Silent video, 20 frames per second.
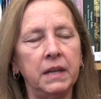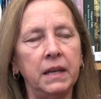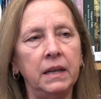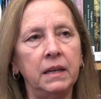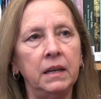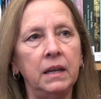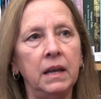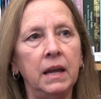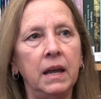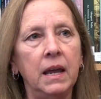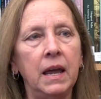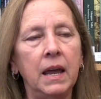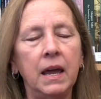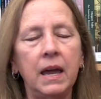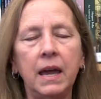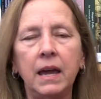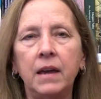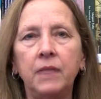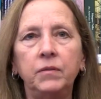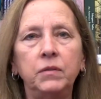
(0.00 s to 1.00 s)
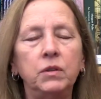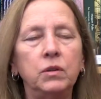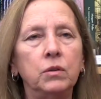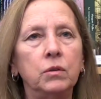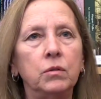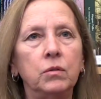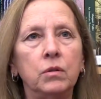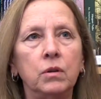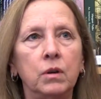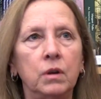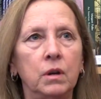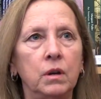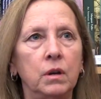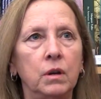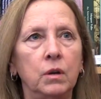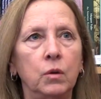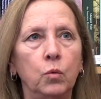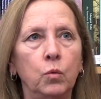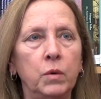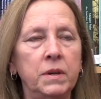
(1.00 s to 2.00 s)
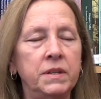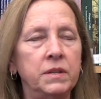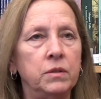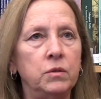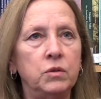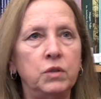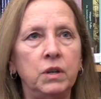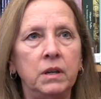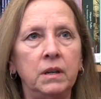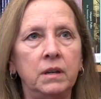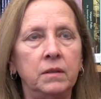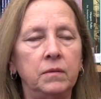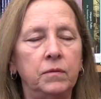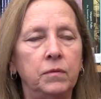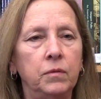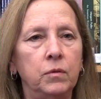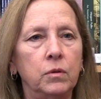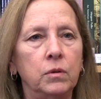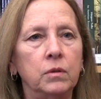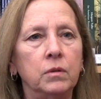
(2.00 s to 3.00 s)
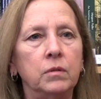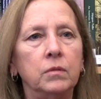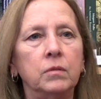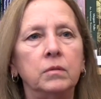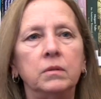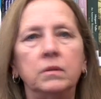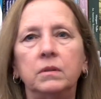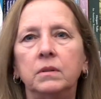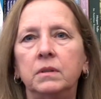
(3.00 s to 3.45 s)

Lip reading: And after researching it for